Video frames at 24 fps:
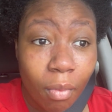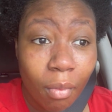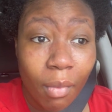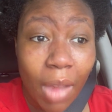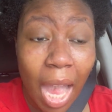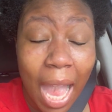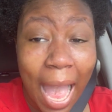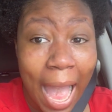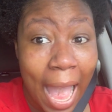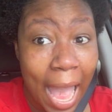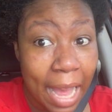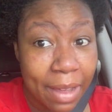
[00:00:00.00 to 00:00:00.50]

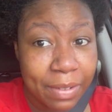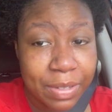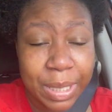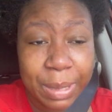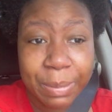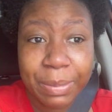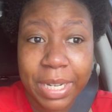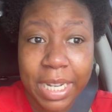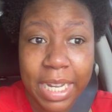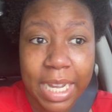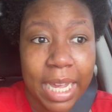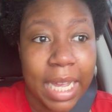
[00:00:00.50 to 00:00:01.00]
I have
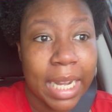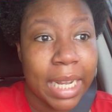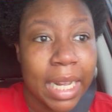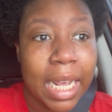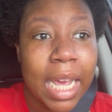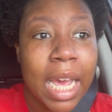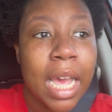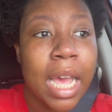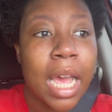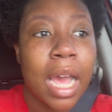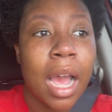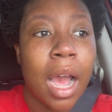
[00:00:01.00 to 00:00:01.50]
some good
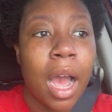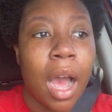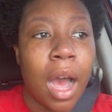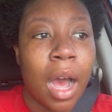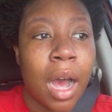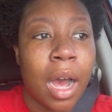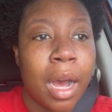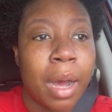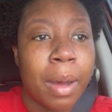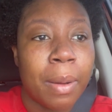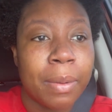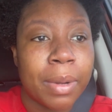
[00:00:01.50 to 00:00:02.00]

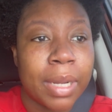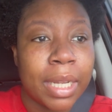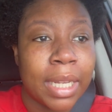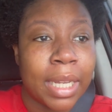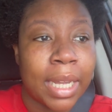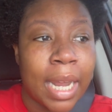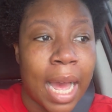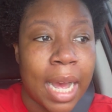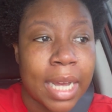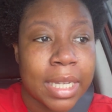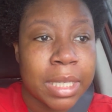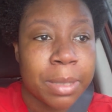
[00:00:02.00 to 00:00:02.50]

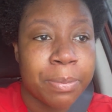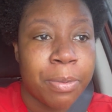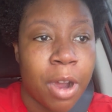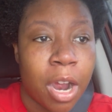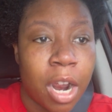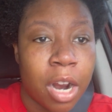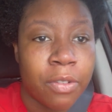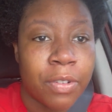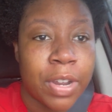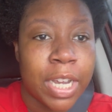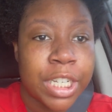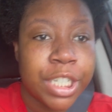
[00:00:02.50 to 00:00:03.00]
lock to
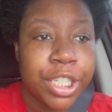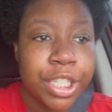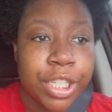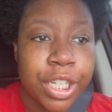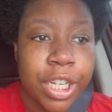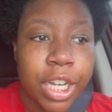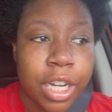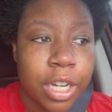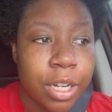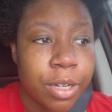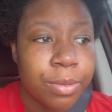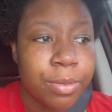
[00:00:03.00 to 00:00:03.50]
part
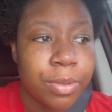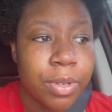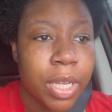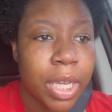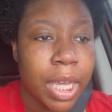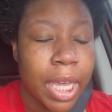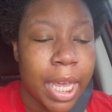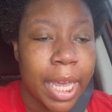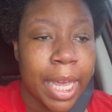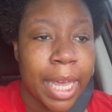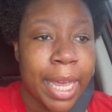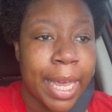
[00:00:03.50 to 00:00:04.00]
ratio,
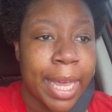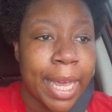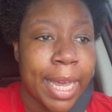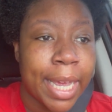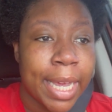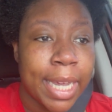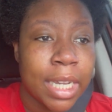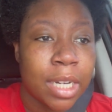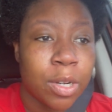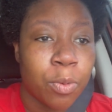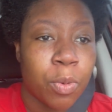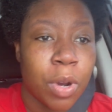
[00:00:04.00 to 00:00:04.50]

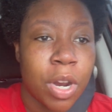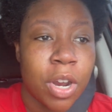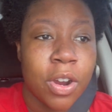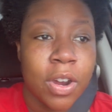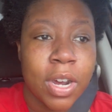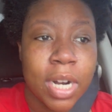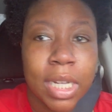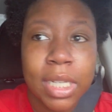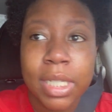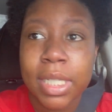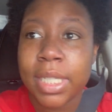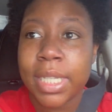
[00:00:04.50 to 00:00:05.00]
and we're
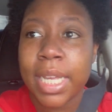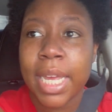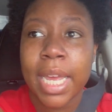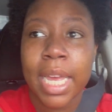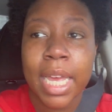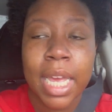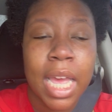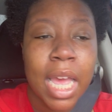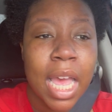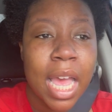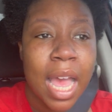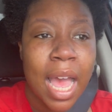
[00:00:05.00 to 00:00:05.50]
going to
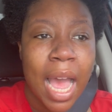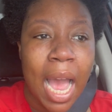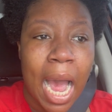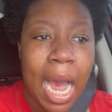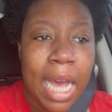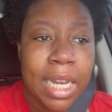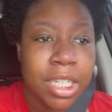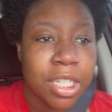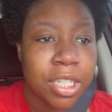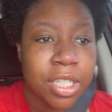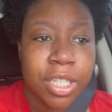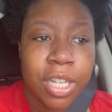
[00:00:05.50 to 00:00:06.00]
see.
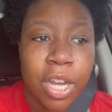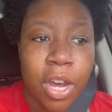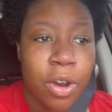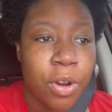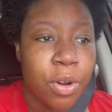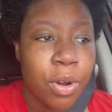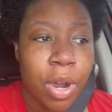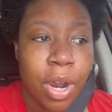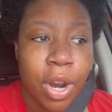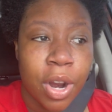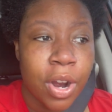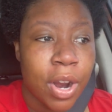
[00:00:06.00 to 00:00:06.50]
I just
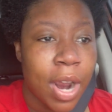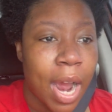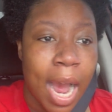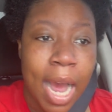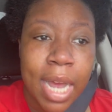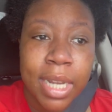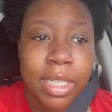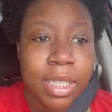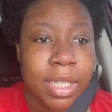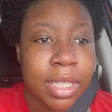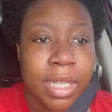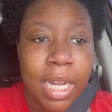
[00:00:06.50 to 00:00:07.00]
told her
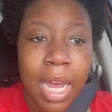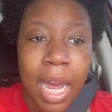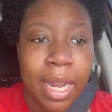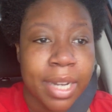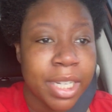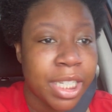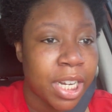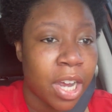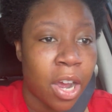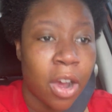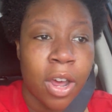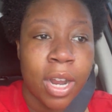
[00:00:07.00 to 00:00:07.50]

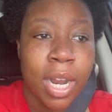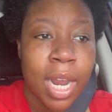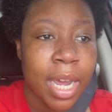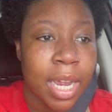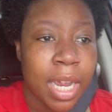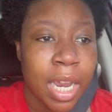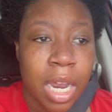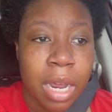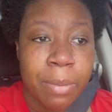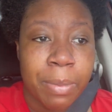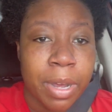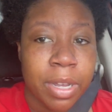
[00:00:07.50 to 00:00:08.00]
all I
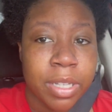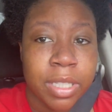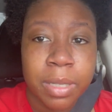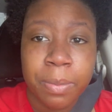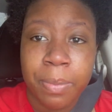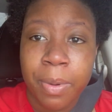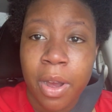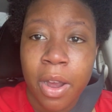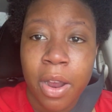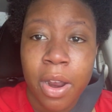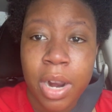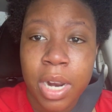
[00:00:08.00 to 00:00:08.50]
care about is the
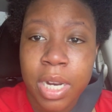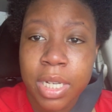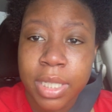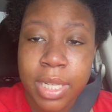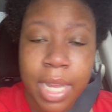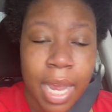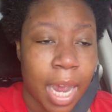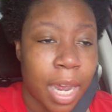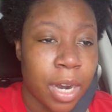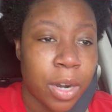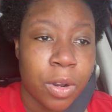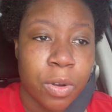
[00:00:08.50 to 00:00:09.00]
parts.
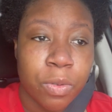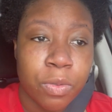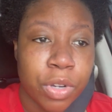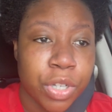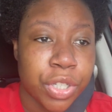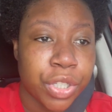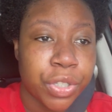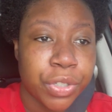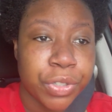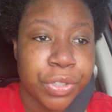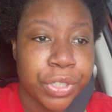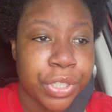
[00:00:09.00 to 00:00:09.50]
I don't
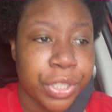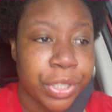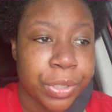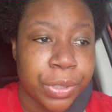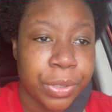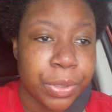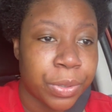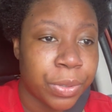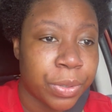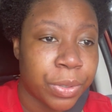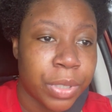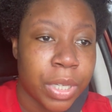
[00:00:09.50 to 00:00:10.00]
want you
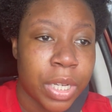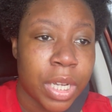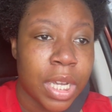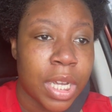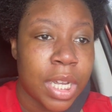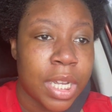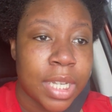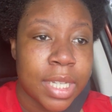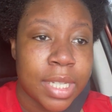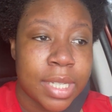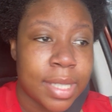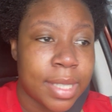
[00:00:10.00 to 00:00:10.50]

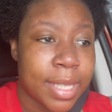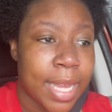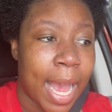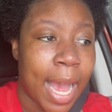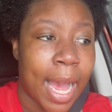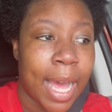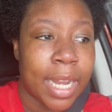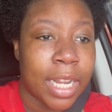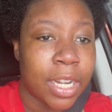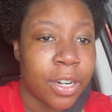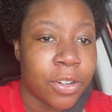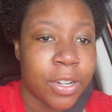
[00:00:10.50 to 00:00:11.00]
to
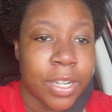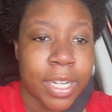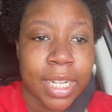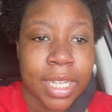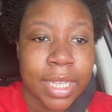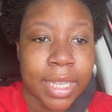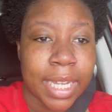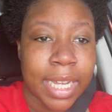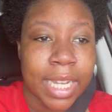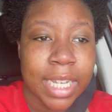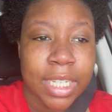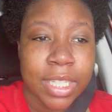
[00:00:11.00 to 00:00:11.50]
style it or
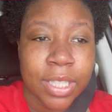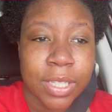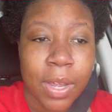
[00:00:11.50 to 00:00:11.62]
anything.